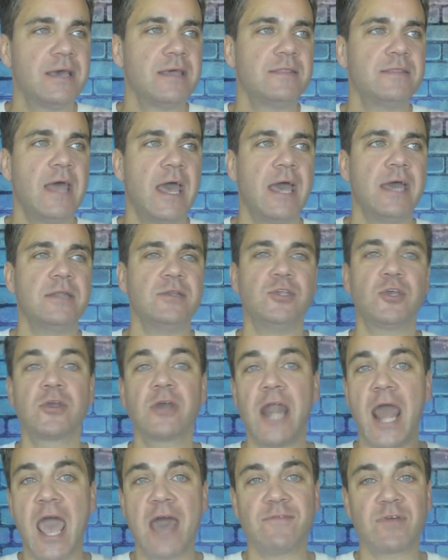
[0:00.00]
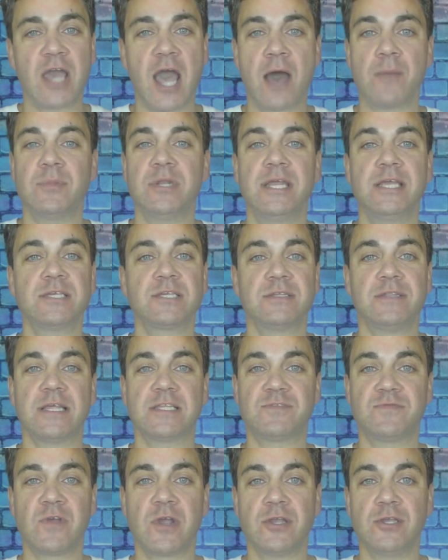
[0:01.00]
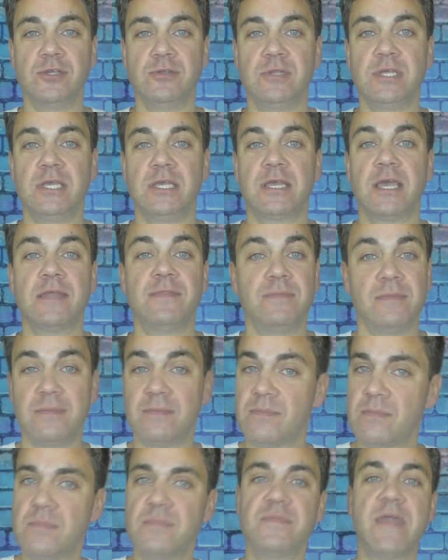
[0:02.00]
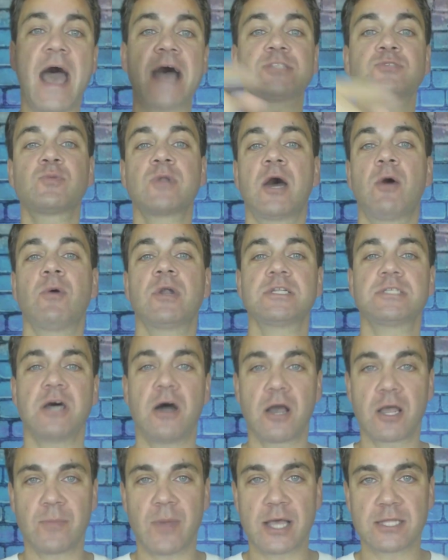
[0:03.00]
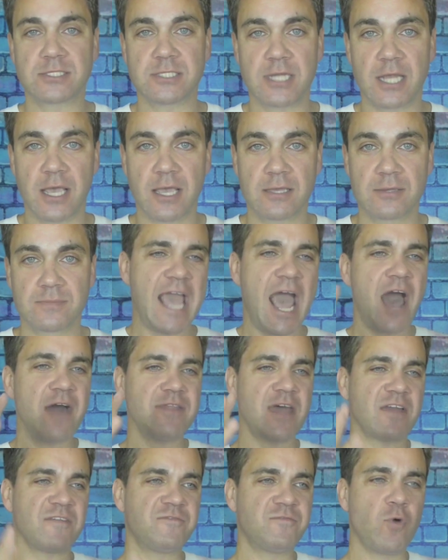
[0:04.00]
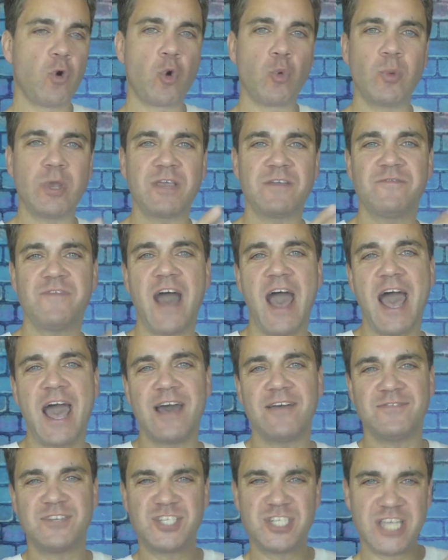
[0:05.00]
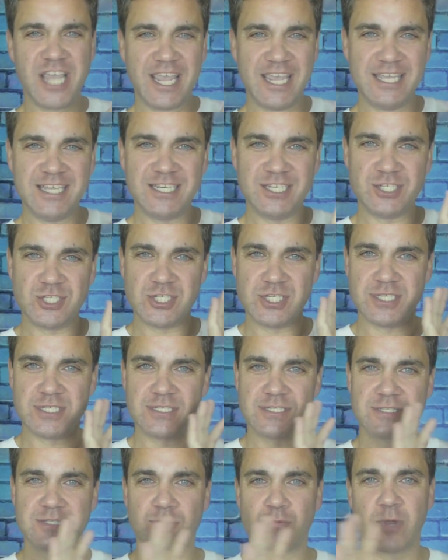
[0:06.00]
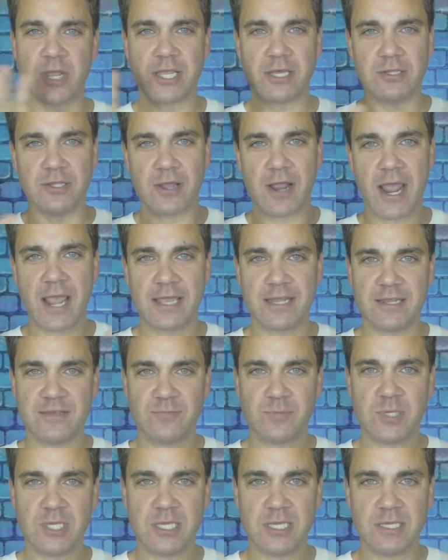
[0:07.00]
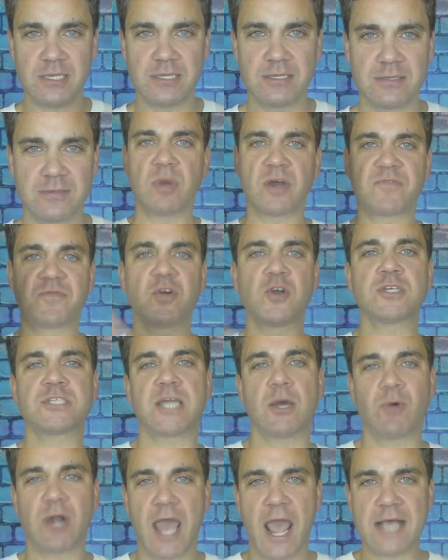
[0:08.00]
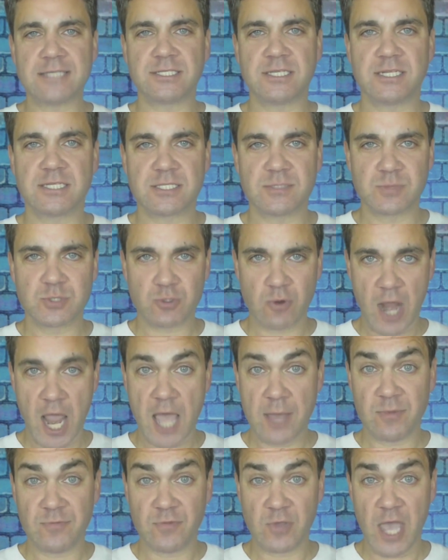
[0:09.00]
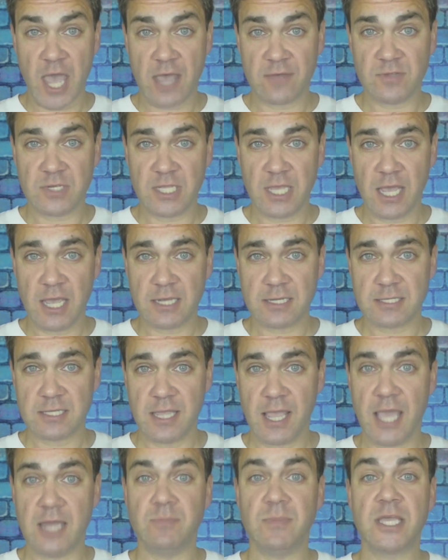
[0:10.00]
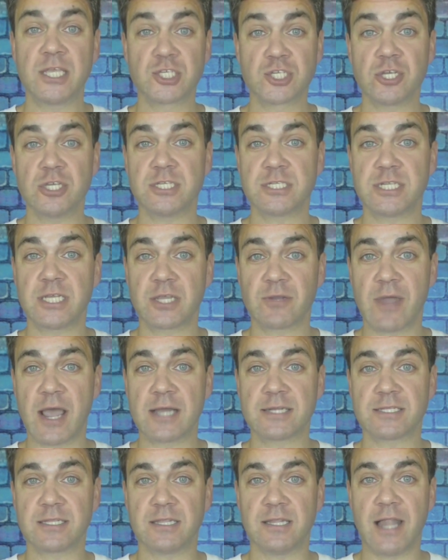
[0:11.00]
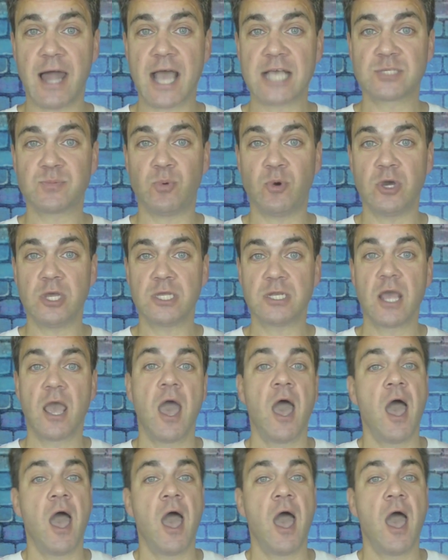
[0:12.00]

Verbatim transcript: then you're going to have a combination that's very unique. And that's what I want to talk about today how that four wing five changes the regular INFP. But first, I want to ask you to subscribe if you haven't yet, and make sure you stick around to the last point